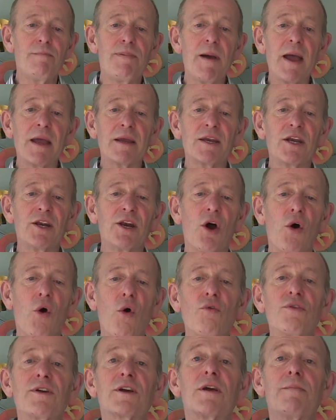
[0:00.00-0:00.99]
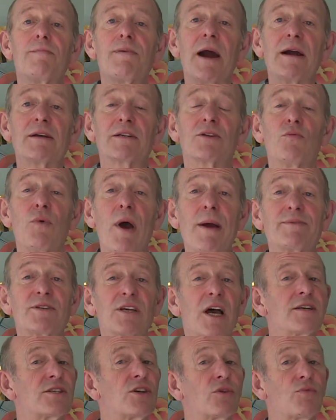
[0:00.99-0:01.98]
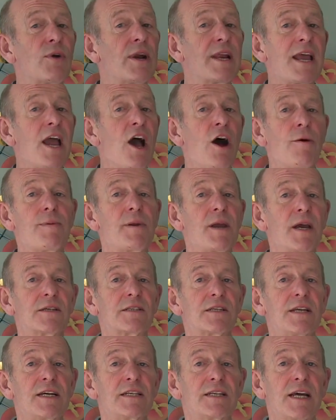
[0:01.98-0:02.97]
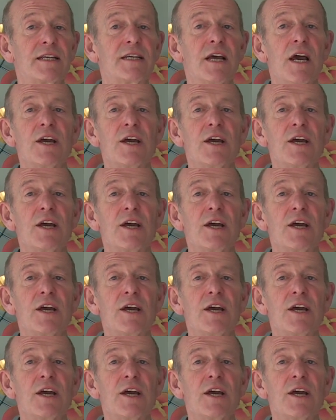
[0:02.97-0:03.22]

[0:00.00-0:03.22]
But, you know, all the comparison websites are really helping us these days,